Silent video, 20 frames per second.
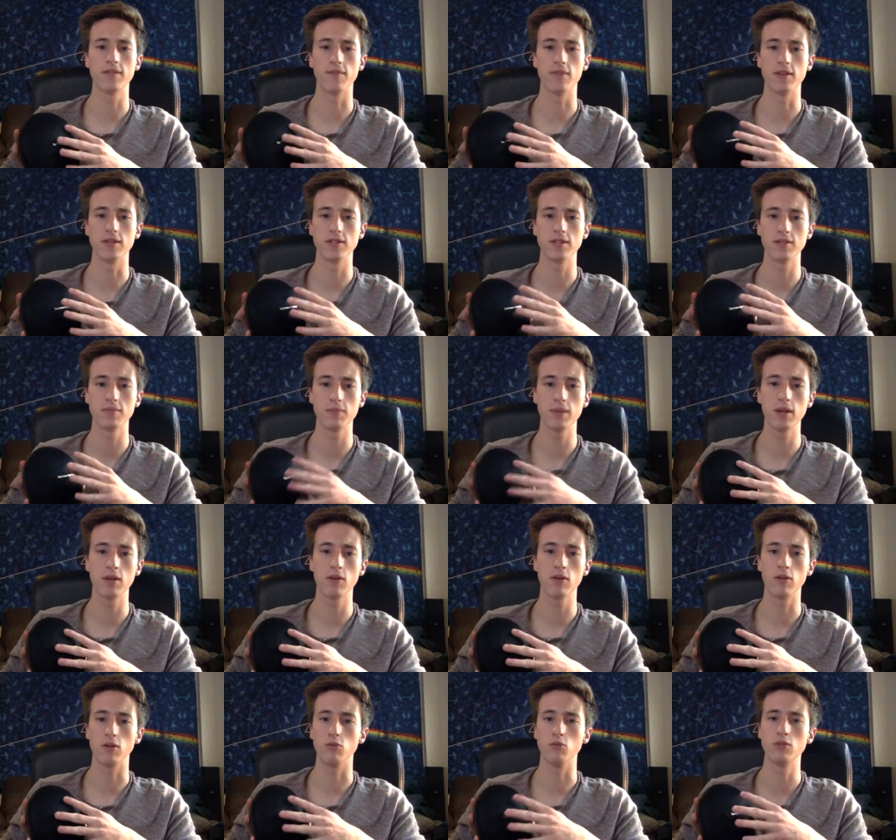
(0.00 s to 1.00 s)
of this
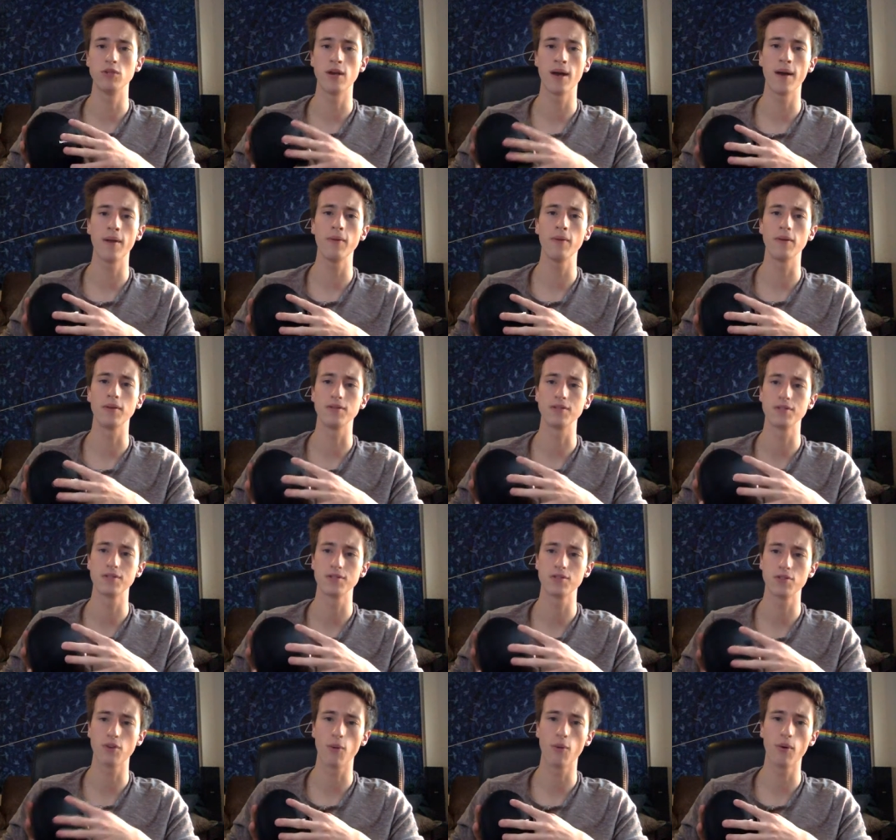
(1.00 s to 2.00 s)
speaker, you tell a
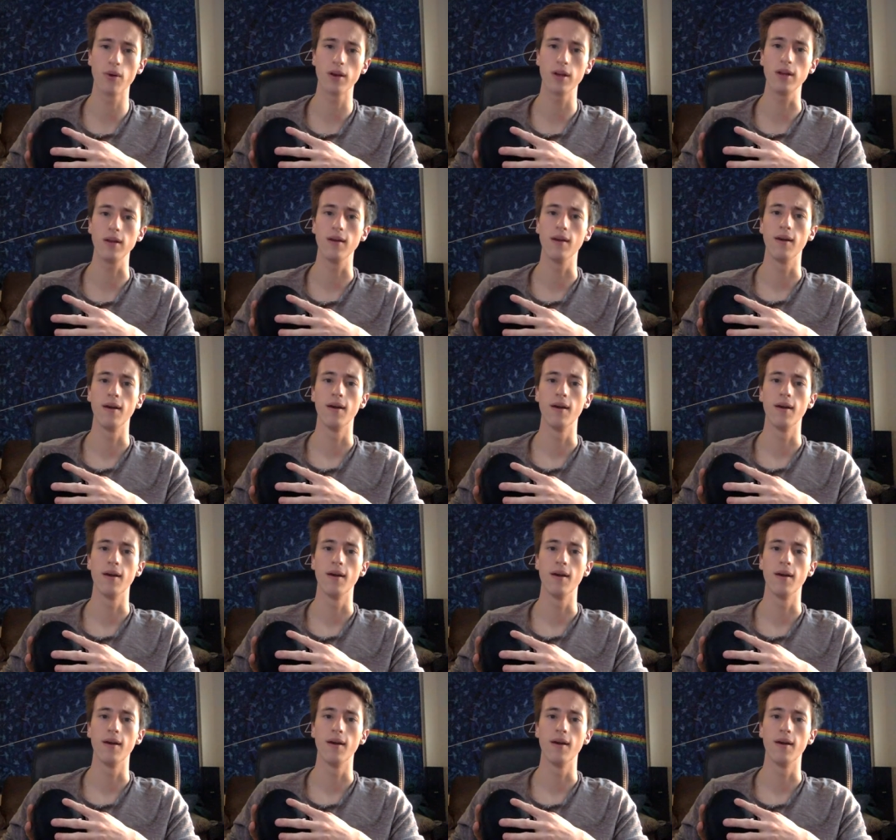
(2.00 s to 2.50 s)
story,